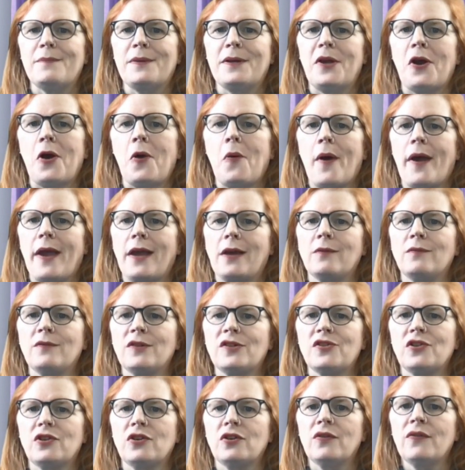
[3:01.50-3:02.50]
BOA in
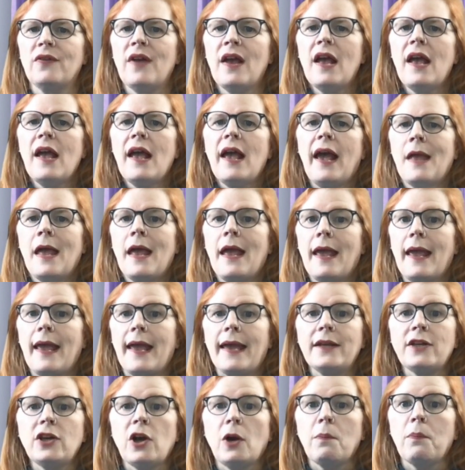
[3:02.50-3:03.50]
reserve
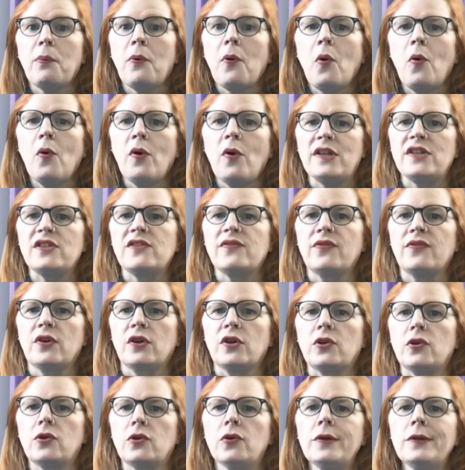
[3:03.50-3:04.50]
and are poised
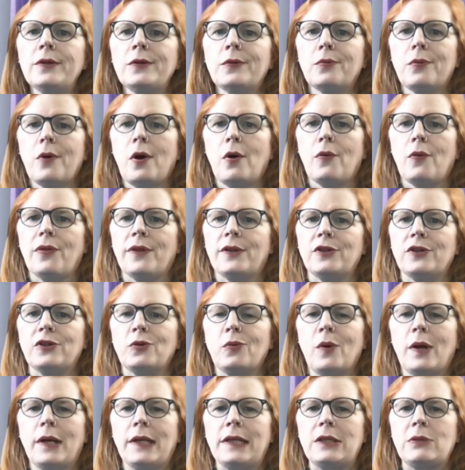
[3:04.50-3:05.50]
for good growth in
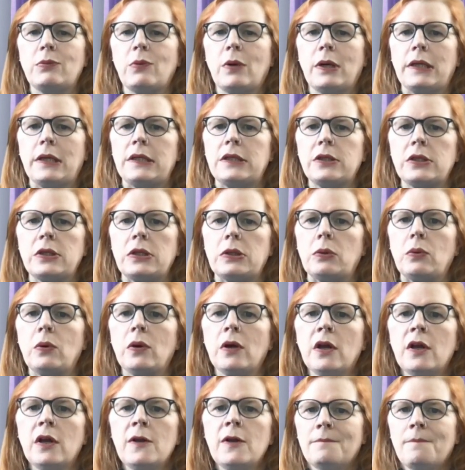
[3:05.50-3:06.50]
2022.
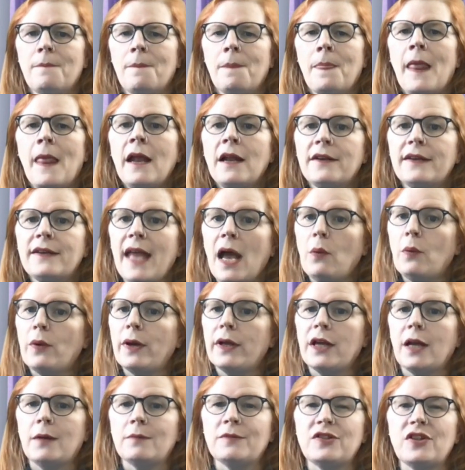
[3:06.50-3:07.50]
Now, when
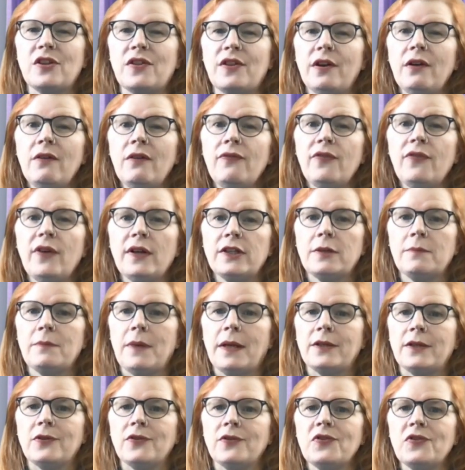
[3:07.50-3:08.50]
it comes to their
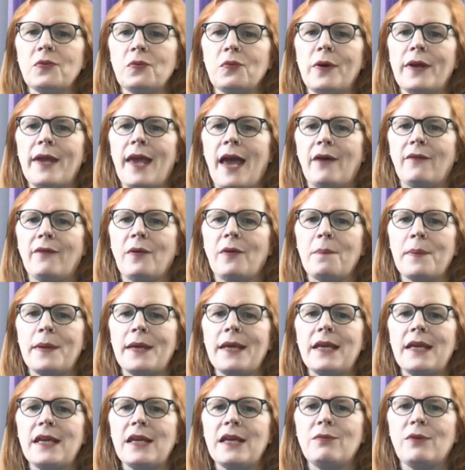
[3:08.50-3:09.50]
fundamentals, we have a
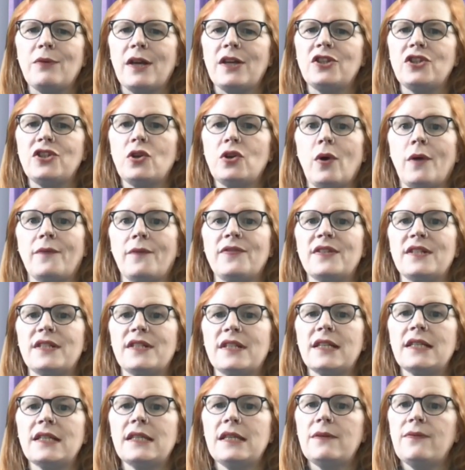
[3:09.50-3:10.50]
PE ratio of
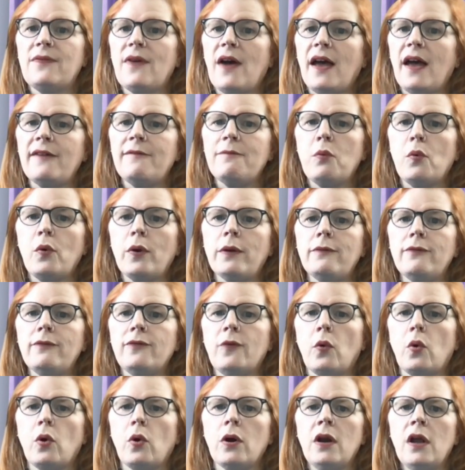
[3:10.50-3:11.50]

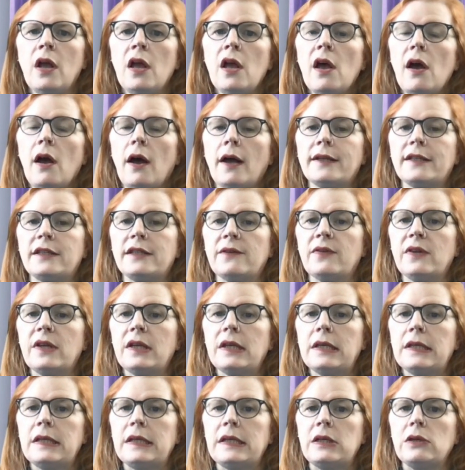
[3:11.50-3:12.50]
65.4, a
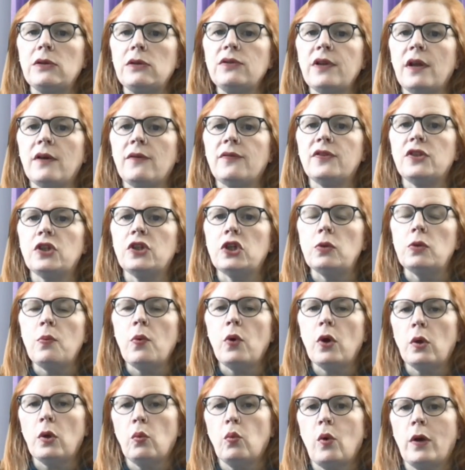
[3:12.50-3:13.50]
dividend yield of
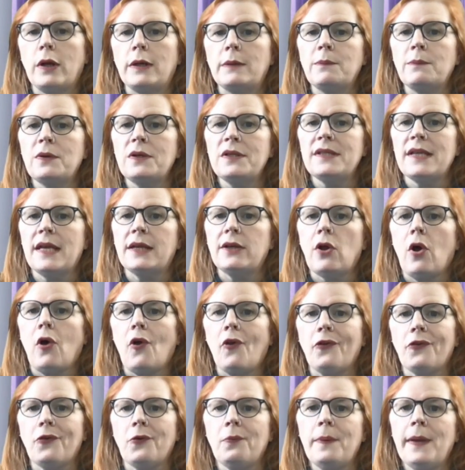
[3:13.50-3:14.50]
2.1%,
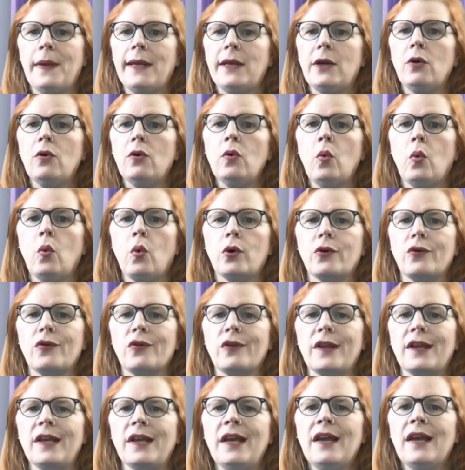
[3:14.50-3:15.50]
also paid out
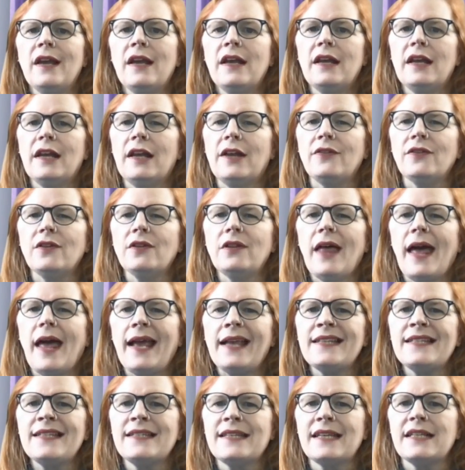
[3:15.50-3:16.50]
quarterly. In the
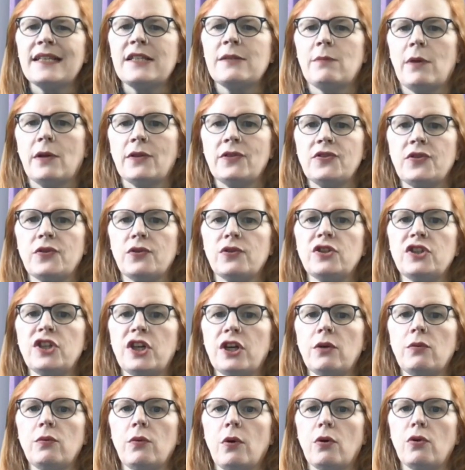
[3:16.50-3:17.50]
last six months, their
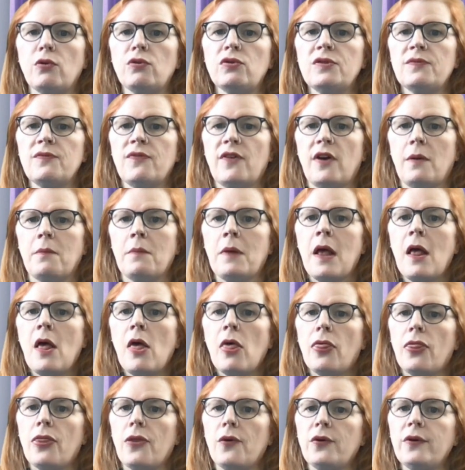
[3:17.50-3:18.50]
share rose from
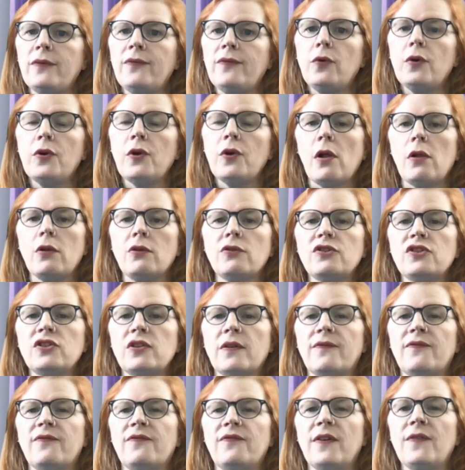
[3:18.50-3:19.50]
$34
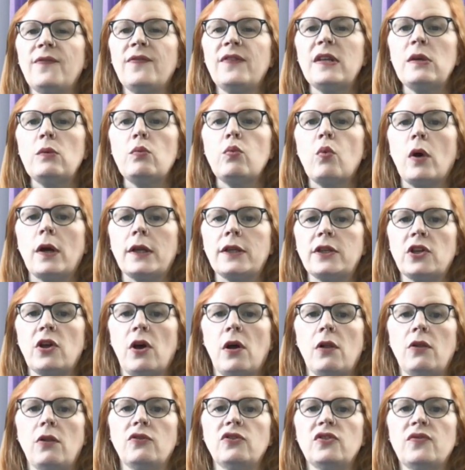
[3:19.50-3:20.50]
to
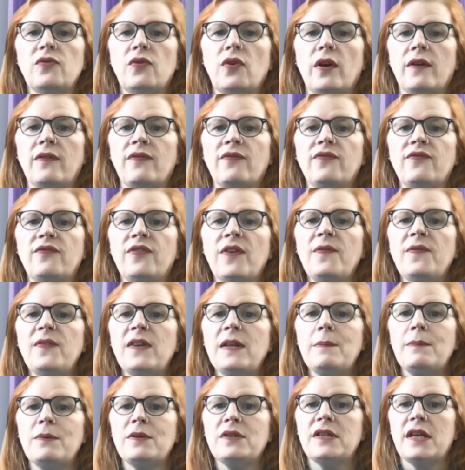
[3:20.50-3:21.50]
$51 for a
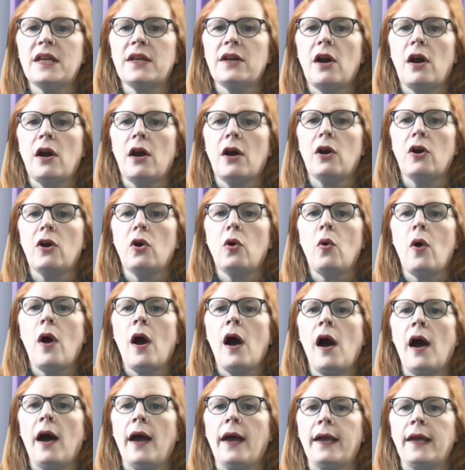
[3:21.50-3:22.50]
50%
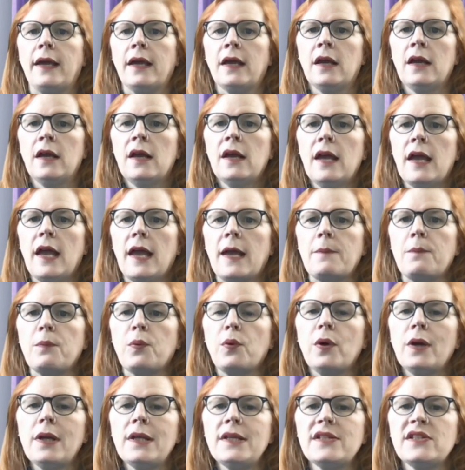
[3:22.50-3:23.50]
ROI. A
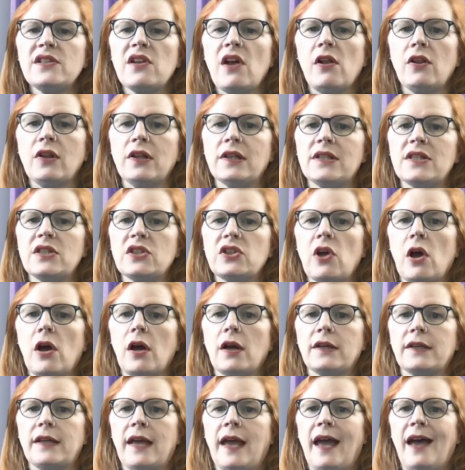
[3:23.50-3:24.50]
pretty solid
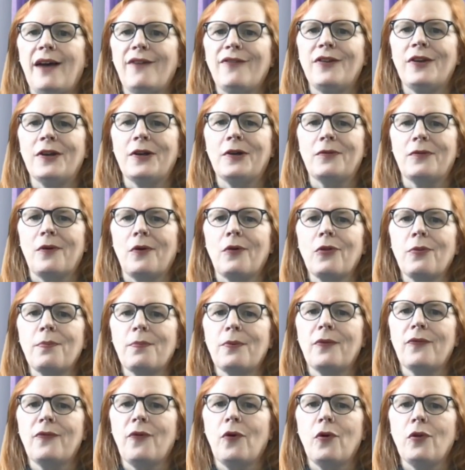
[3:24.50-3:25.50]
stock to have in a growth
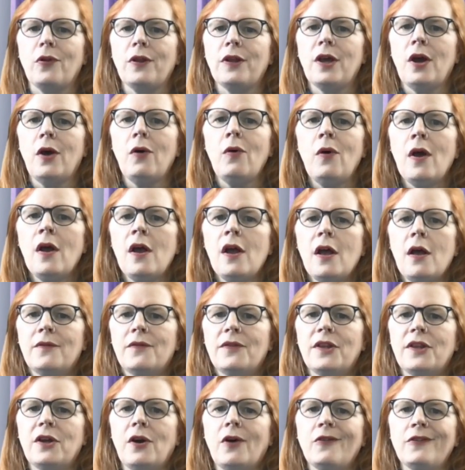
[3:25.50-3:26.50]
portfolio.
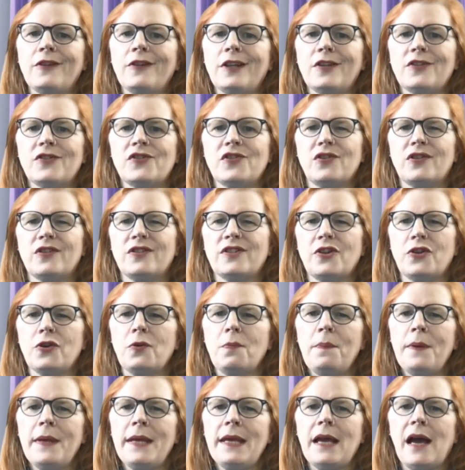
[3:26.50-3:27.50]
The only concern is that
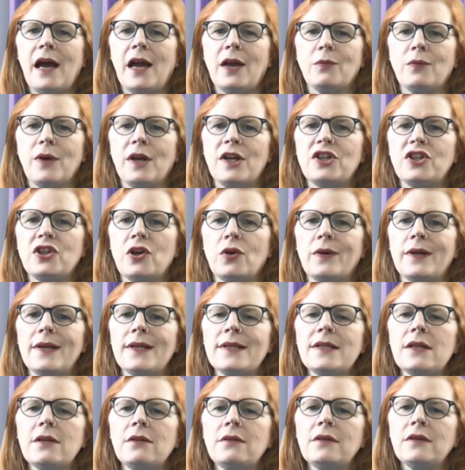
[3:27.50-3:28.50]
their PI ratio
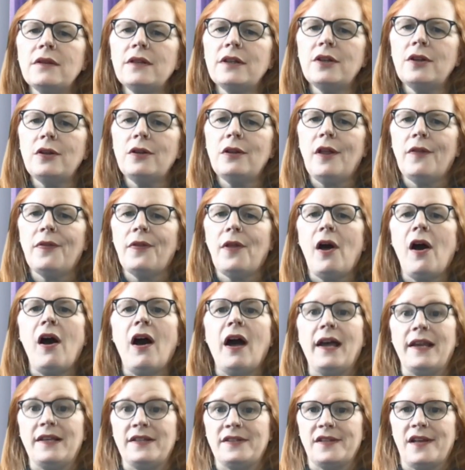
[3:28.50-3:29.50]
is a little on the
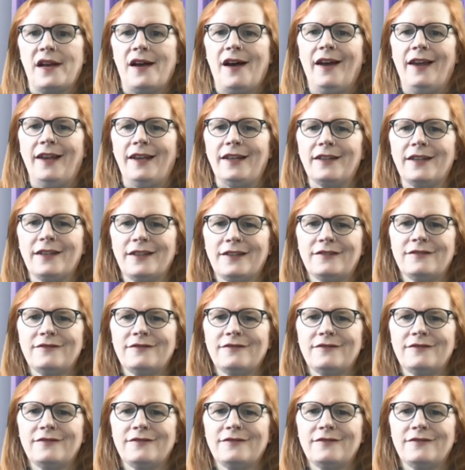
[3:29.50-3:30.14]
high side.